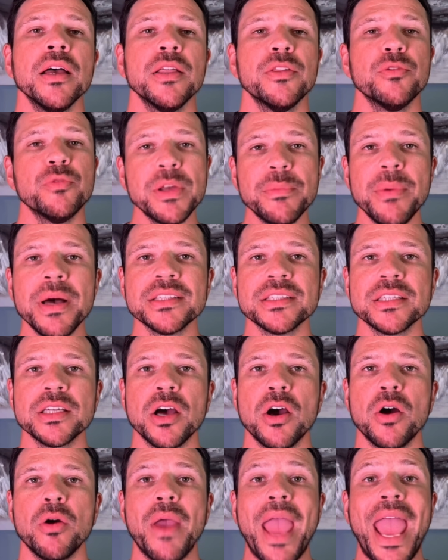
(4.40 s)
3 months
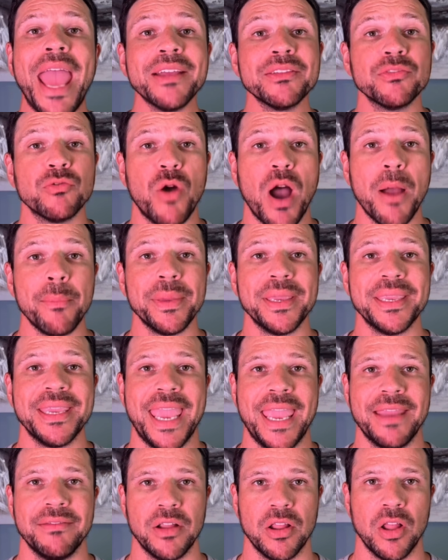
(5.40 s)
ago, Anthropic
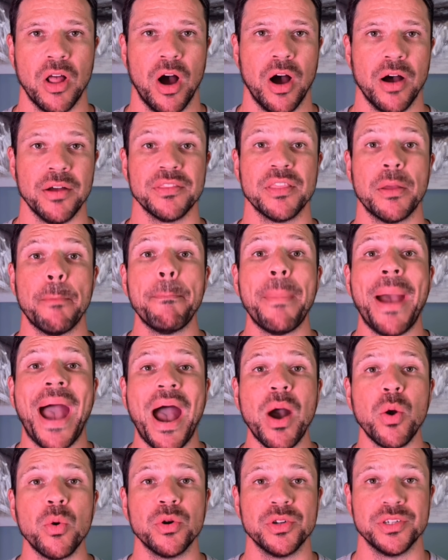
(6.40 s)
gave Claude the
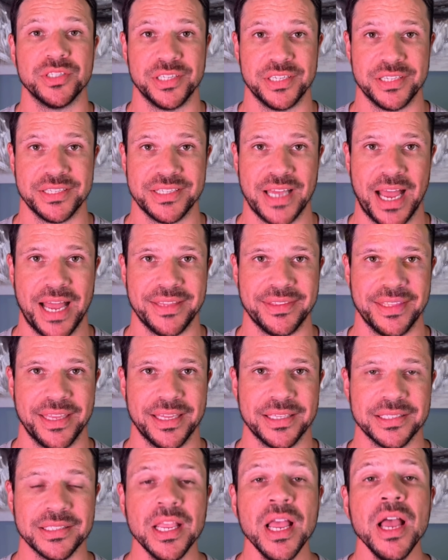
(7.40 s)
power to design
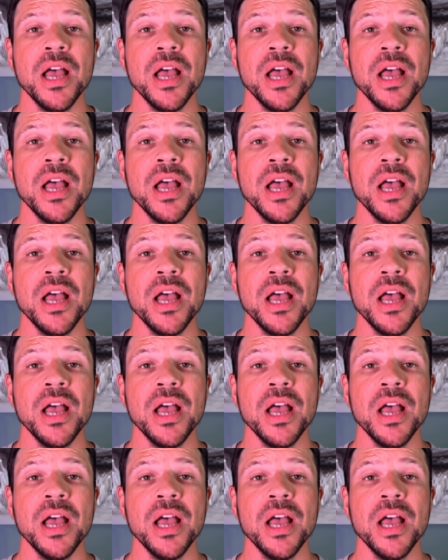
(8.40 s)
things: